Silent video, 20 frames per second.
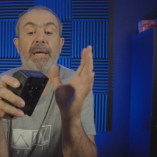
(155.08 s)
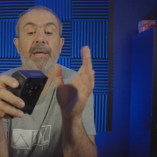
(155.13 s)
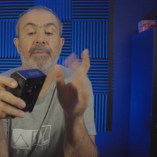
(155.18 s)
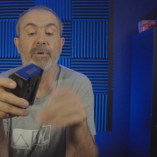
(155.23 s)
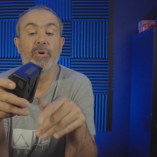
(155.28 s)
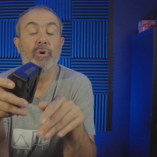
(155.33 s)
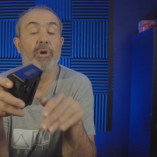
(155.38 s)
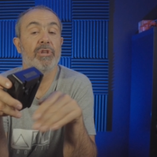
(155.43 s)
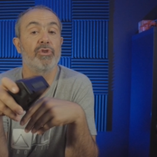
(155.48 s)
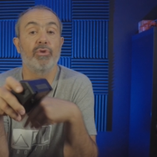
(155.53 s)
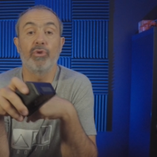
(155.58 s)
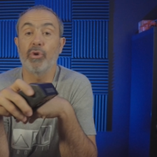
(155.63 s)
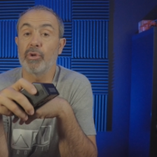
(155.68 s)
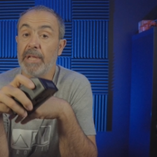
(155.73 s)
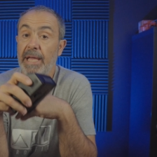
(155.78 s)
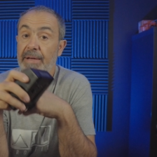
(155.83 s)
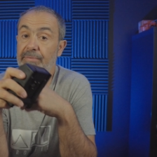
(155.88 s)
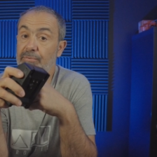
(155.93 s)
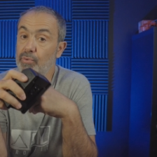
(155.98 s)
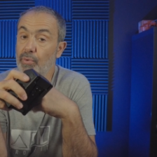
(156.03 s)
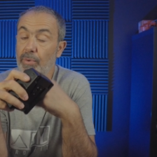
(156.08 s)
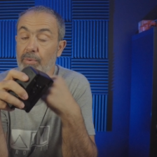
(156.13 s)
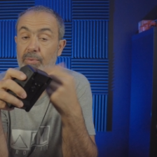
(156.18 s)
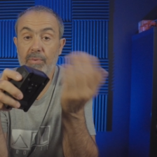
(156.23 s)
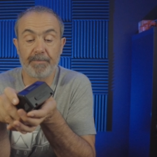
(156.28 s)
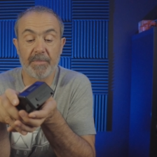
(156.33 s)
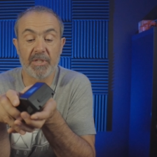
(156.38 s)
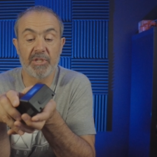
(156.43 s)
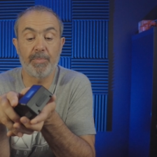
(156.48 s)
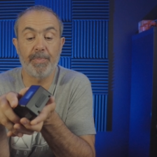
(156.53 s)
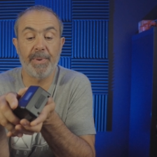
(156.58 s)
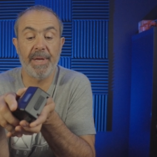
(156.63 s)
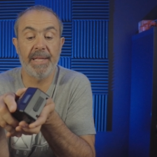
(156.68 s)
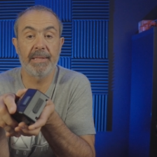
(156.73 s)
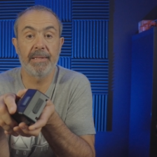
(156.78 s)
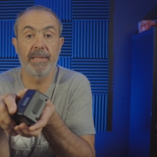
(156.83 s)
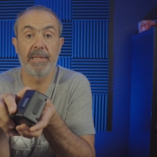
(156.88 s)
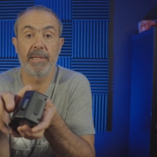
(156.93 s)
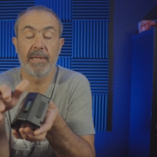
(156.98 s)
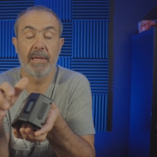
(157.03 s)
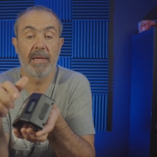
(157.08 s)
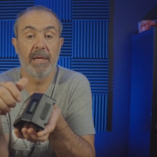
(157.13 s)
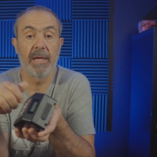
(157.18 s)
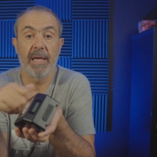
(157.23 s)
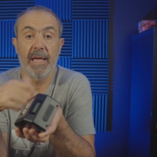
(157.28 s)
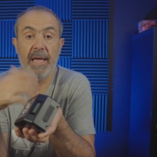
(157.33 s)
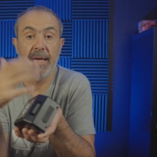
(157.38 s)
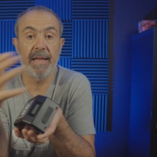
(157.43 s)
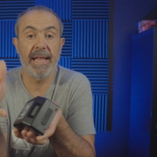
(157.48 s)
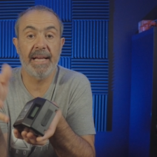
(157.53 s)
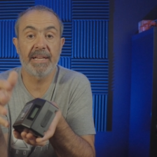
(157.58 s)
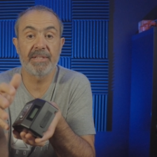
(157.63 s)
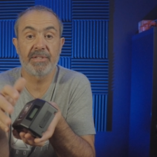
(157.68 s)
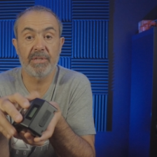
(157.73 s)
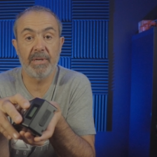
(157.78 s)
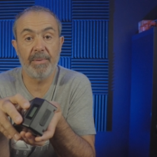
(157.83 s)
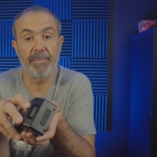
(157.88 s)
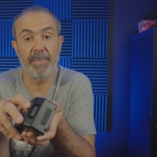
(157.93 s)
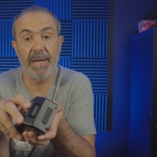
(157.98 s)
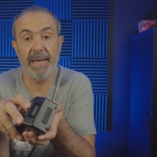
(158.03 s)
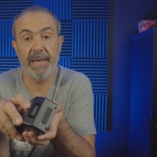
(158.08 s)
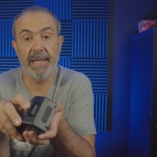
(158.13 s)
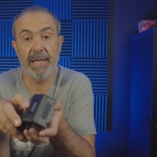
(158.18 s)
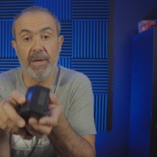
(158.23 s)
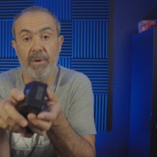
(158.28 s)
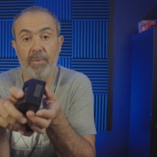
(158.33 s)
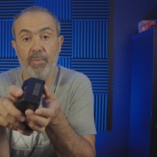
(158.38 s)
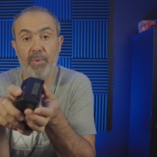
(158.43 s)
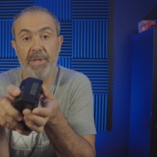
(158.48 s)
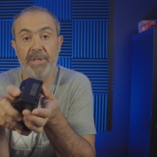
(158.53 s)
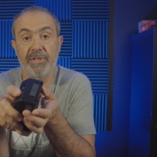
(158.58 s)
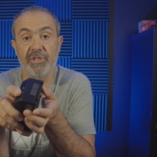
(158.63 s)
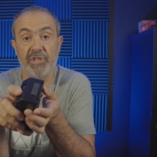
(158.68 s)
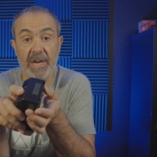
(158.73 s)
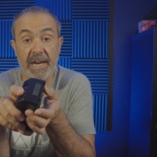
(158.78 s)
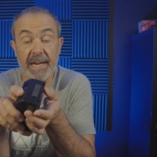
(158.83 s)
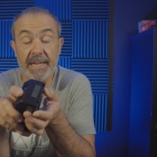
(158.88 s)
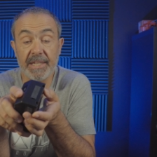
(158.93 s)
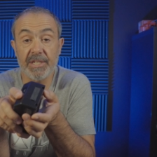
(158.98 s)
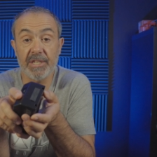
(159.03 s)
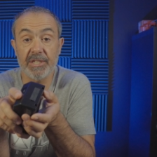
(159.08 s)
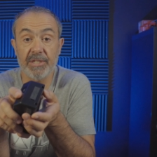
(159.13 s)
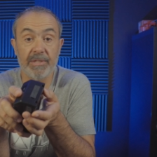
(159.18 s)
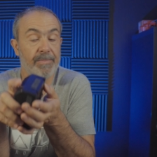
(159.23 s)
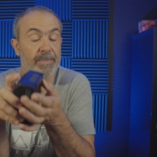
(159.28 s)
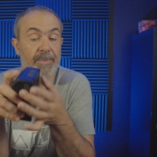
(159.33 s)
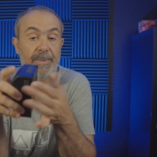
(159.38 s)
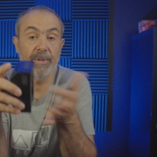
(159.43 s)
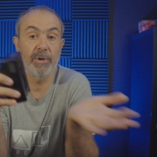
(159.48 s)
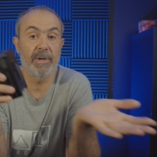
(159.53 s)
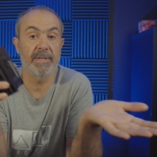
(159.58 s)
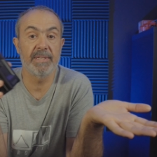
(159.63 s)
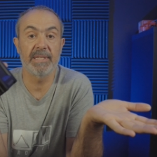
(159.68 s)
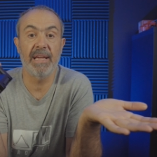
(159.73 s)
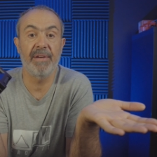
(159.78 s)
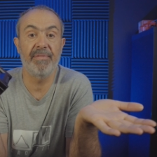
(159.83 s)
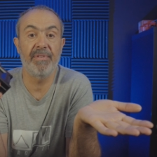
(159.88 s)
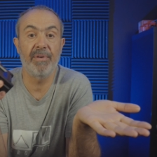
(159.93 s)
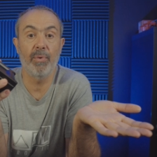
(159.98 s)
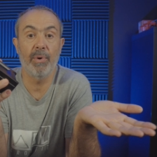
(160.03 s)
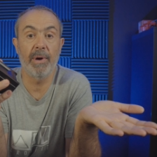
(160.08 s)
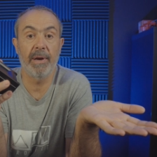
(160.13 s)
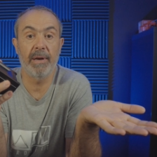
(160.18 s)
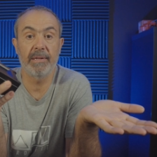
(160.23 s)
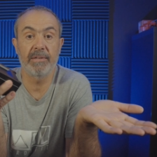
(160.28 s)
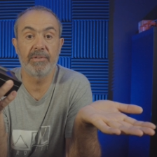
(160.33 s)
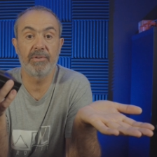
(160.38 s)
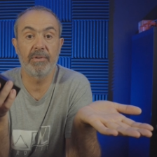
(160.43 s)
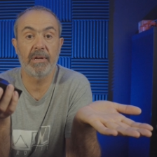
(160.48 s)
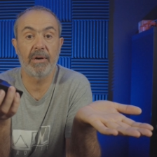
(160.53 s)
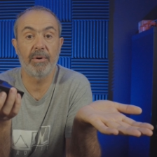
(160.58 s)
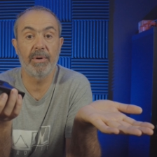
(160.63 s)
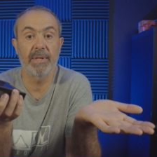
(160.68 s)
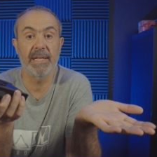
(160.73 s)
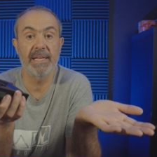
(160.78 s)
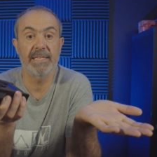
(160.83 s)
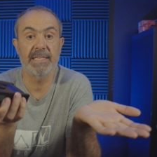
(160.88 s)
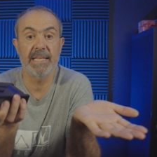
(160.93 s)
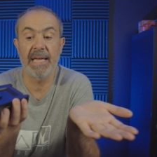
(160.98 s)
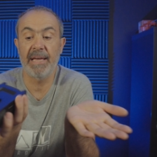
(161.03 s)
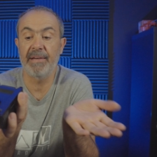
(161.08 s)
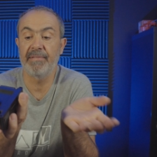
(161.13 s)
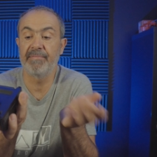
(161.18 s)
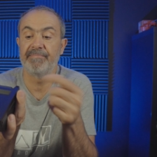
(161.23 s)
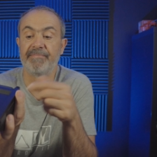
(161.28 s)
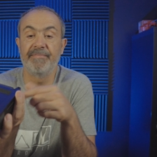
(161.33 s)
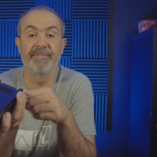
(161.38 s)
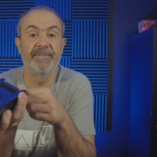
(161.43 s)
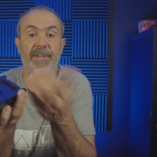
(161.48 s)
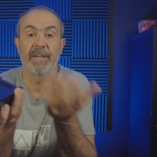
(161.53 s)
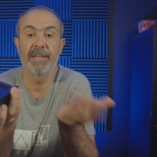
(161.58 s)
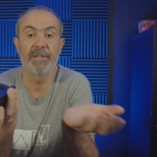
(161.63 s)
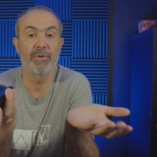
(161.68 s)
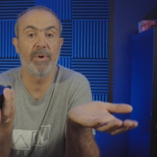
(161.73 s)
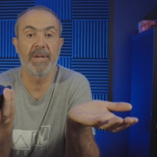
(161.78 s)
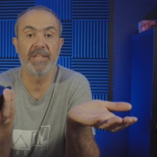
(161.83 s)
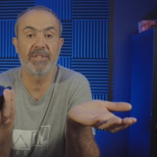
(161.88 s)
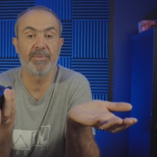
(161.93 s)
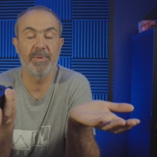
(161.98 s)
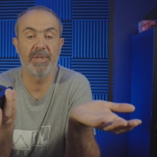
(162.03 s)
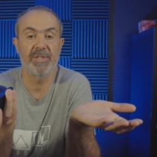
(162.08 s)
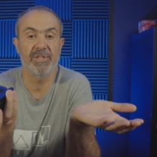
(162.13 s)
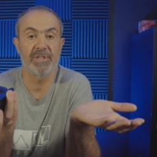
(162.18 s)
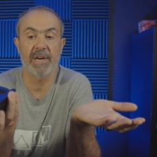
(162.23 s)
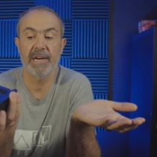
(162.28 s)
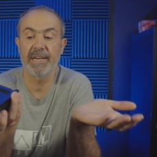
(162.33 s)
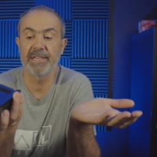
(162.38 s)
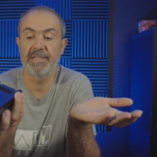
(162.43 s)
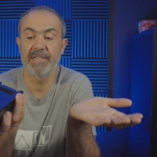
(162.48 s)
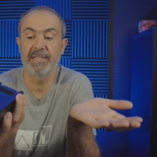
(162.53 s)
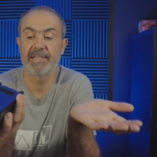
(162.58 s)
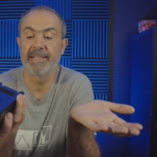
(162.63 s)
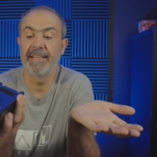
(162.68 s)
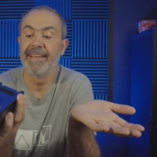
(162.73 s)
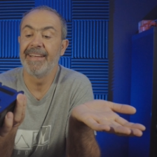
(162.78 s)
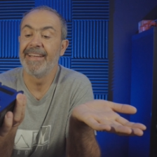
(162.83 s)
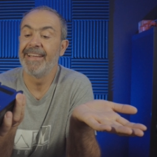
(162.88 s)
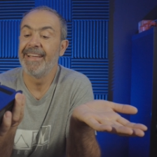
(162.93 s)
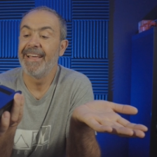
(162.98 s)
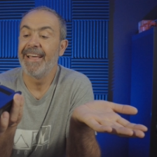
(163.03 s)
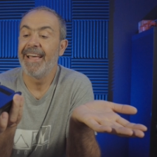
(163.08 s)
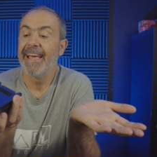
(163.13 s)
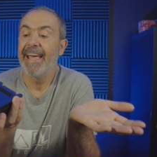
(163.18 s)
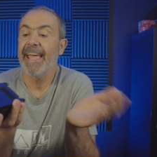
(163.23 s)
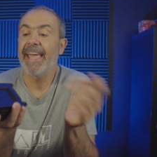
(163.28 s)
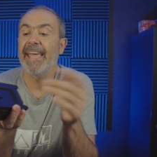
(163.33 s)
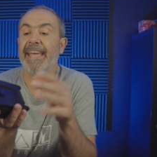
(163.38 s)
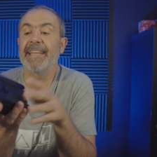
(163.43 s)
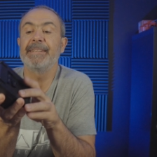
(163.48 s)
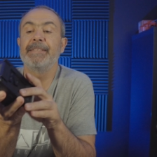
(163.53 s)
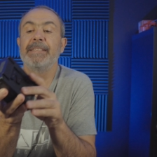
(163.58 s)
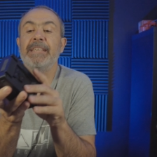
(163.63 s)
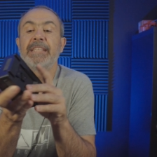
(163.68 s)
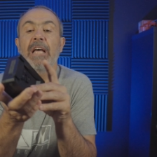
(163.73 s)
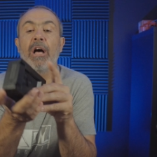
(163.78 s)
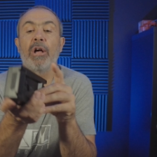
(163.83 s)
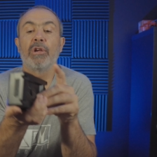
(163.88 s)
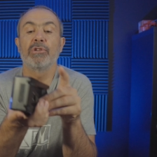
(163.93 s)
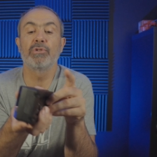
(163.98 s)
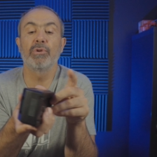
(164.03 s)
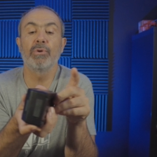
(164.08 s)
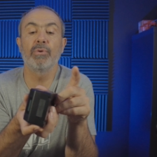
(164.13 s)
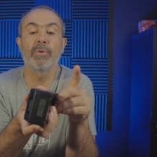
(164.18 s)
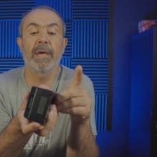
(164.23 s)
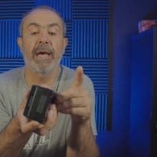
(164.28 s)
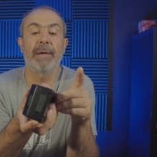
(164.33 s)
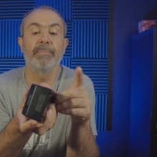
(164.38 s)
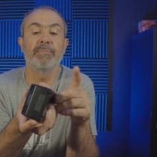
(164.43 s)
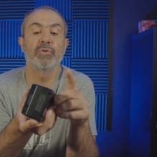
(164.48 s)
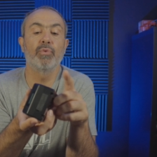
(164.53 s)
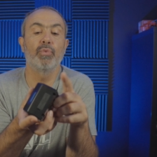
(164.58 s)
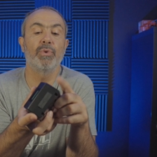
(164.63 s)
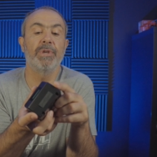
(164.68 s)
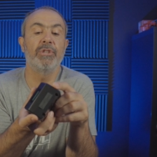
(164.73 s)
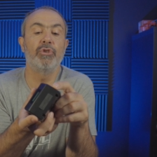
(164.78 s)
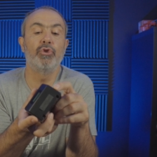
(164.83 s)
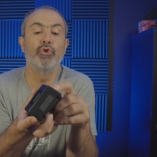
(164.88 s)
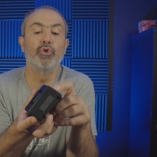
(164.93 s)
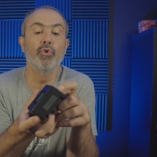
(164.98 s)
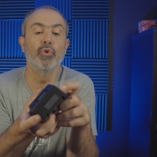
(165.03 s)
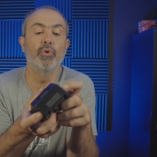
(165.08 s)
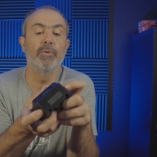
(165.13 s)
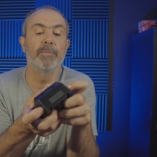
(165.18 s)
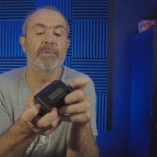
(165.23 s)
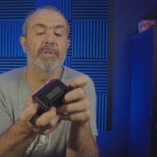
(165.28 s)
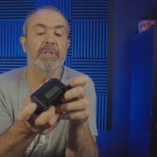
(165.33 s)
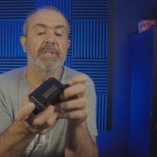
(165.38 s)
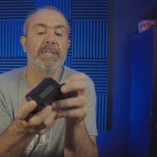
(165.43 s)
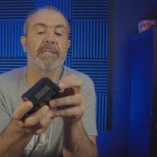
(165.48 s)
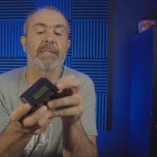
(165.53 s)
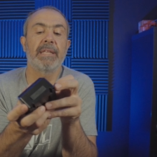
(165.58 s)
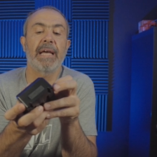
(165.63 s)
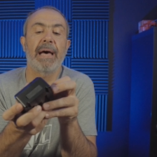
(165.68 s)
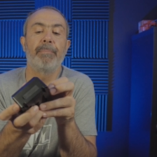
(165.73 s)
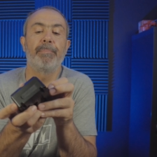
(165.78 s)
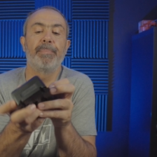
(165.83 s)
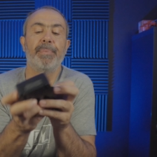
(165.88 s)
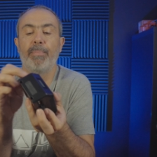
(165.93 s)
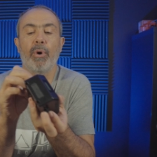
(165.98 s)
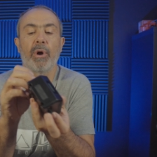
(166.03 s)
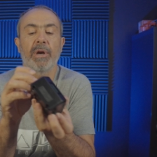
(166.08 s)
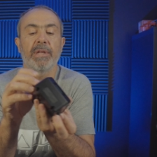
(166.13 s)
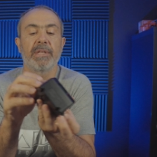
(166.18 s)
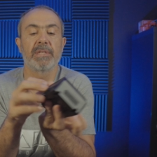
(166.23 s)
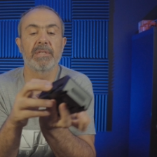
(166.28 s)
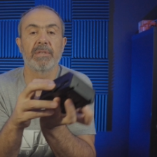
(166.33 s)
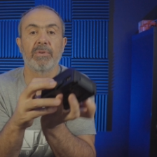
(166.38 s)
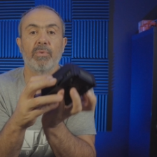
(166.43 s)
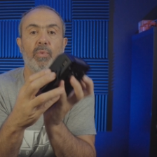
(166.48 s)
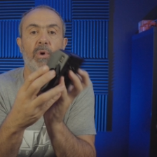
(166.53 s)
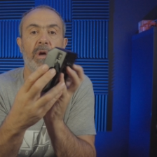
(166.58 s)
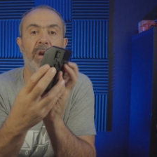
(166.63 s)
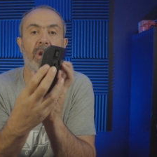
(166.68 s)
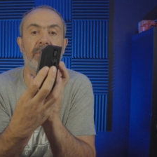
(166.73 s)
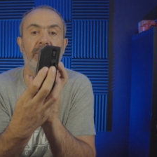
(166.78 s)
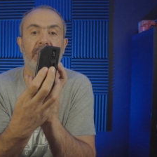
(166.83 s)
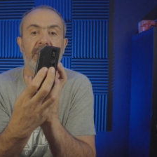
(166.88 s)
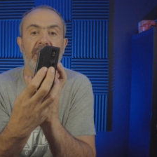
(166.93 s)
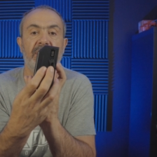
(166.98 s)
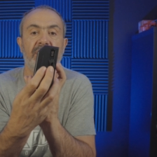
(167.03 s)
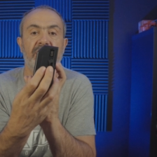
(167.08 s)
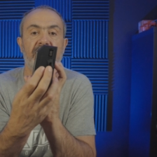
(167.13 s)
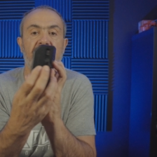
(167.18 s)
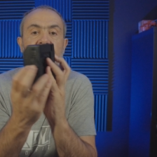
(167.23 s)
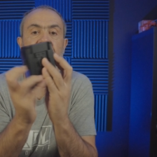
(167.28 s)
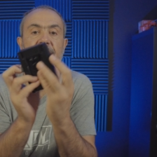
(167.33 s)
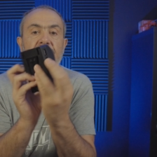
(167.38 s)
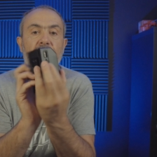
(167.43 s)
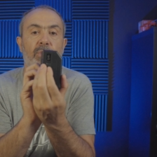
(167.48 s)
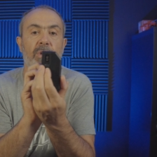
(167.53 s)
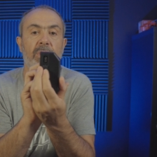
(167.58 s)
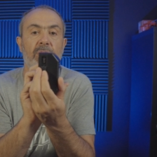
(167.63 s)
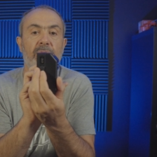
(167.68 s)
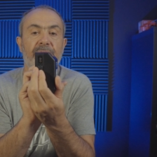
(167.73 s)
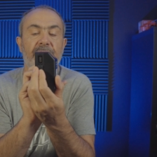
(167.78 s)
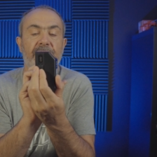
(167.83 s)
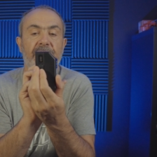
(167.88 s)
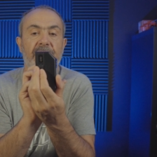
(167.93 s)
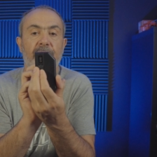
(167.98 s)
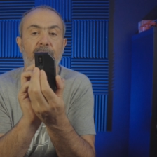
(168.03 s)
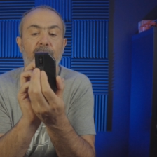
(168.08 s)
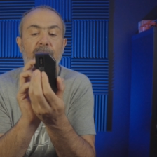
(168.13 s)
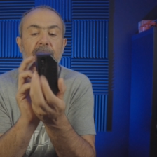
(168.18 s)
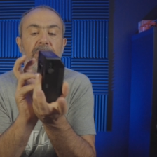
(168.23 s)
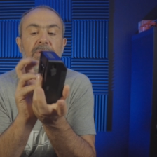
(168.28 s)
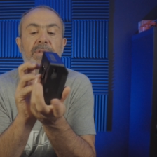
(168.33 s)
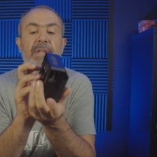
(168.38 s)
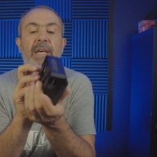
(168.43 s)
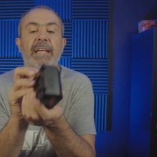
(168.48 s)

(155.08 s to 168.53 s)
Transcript: because you don't have to spend an extra money with chargers because everyone nowadays have the USB charger and it also comes with two D-tap ports, one on each side, one over here, one